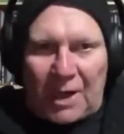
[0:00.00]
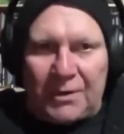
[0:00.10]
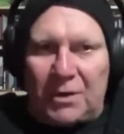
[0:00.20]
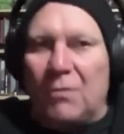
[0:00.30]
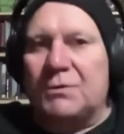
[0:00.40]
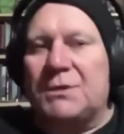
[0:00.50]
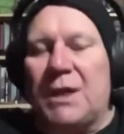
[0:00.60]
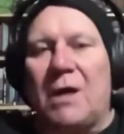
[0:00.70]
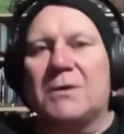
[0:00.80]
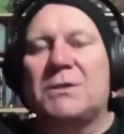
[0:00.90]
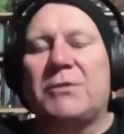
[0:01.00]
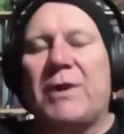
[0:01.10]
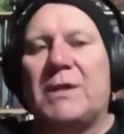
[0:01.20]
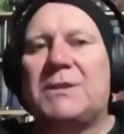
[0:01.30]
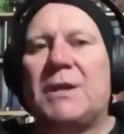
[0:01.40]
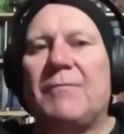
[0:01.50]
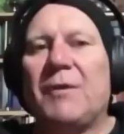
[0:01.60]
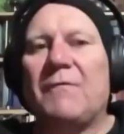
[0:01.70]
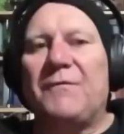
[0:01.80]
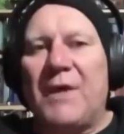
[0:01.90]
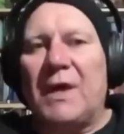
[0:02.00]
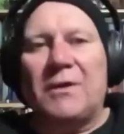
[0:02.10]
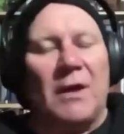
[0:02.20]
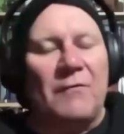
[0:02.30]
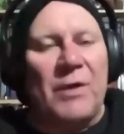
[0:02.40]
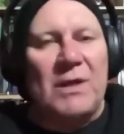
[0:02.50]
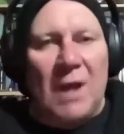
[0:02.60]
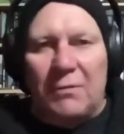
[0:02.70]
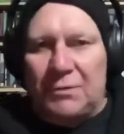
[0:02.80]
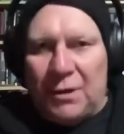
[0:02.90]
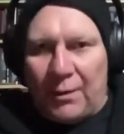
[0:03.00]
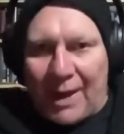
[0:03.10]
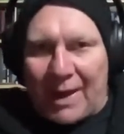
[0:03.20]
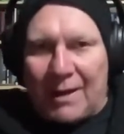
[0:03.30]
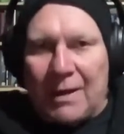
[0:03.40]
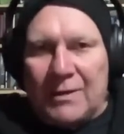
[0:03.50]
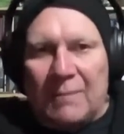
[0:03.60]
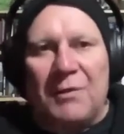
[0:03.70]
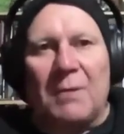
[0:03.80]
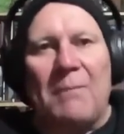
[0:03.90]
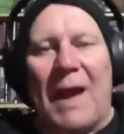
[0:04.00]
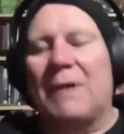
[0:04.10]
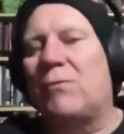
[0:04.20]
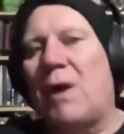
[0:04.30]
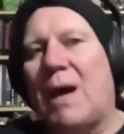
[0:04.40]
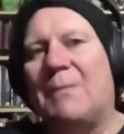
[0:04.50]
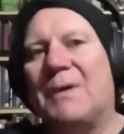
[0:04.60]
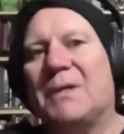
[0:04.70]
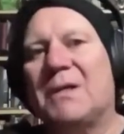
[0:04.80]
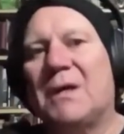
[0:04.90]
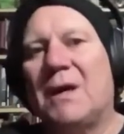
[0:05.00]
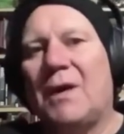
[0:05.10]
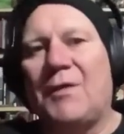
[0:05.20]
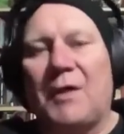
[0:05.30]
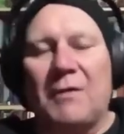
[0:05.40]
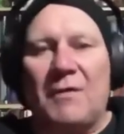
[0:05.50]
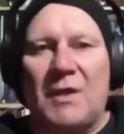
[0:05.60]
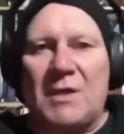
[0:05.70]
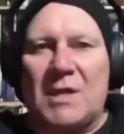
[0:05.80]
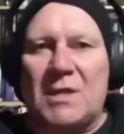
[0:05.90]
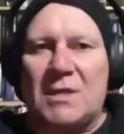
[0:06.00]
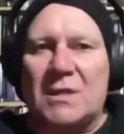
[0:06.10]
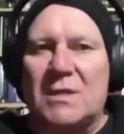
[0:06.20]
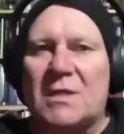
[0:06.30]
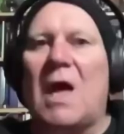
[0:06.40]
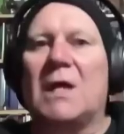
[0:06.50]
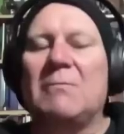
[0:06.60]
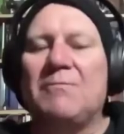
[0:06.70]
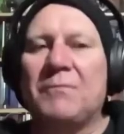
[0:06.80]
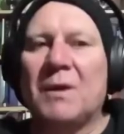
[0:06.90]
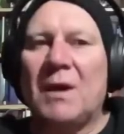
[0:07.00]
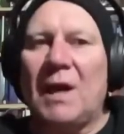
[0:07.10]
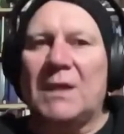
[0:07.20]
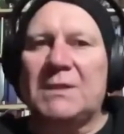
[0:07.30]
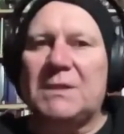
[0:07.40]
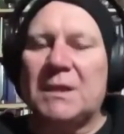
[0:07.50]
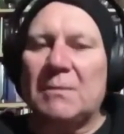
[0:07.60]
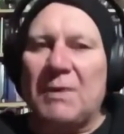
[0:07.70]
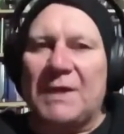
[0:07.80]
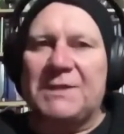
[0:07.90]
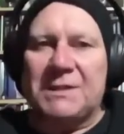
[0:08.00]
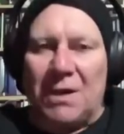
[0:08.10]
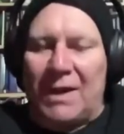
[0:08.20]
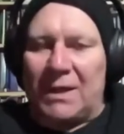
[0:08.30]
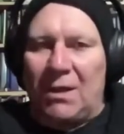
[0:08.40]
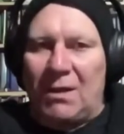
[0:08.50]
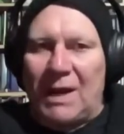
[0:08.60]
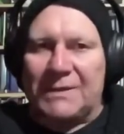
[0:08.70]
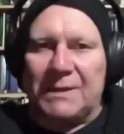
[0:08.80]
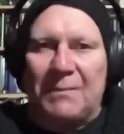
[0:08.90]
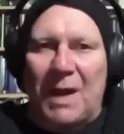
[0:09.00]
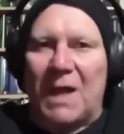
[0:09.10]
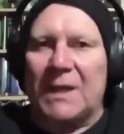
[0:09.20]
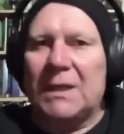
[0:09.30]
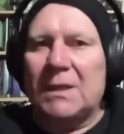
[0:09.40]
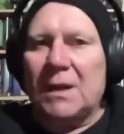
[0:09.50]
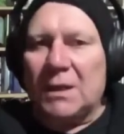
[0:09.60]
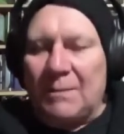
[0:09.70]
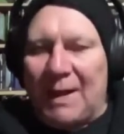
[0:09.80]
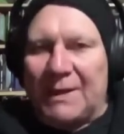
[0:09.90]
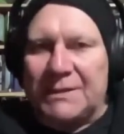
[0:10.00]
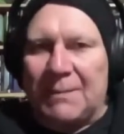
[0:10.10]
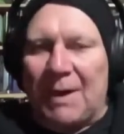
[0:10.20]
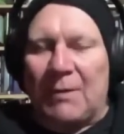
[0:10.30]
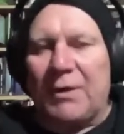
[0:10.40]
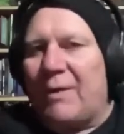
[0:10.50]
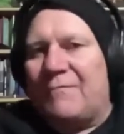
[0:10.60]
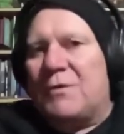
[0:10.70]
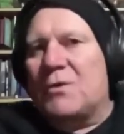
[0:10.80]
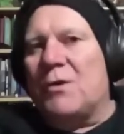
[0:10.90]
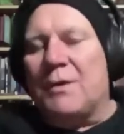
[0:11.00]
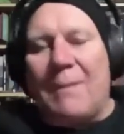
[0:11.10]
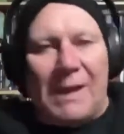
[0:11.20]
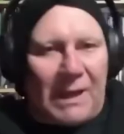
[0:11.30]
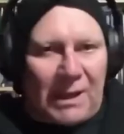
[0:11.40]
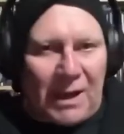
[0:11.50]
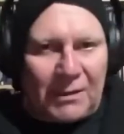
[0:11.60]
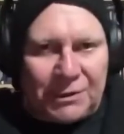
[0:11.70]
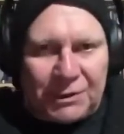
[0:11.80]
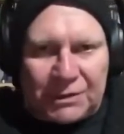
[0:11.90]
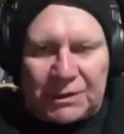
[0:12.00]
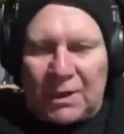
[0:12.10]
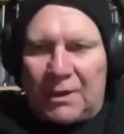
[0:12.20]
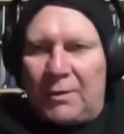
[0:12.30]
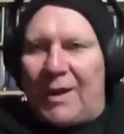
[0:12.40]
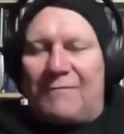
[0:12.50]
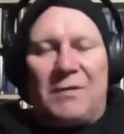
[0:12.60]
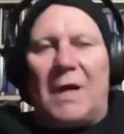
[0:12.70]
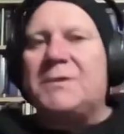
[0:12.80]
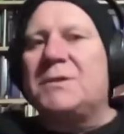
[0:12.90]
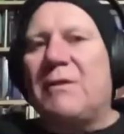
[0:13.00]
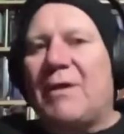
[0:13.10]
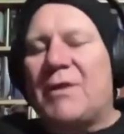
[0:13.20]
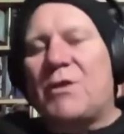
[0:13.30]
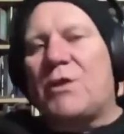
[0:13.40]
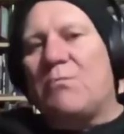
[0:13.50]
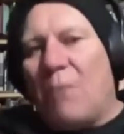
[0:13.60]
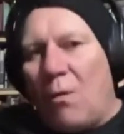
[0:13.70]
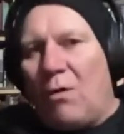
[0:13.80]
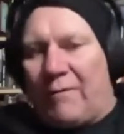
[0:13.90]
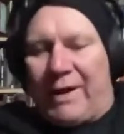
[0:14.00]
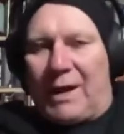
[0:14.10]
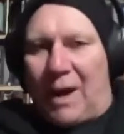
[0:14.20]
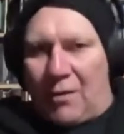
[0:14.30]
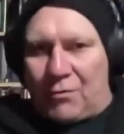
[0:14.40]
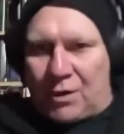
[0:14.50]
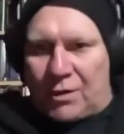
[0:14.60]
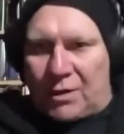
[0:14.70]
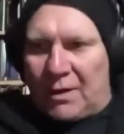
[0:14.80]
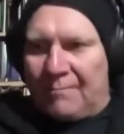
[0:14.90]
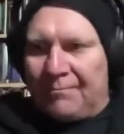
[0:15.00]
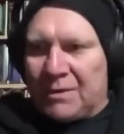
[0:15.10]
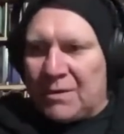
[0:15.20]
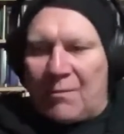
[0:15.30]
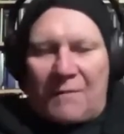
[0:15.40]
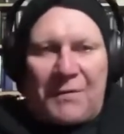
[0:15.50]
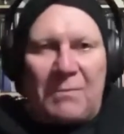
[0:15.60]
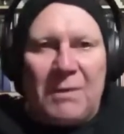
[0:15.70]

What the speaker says: And of course, the answer is fear that if we don't do it, something bad will happen. And I think that this is the same as places like Karahan Tepe and Gobekli Tepe, where you haven't just got the main enclosures, you have dozens of other smaller enclosures, some of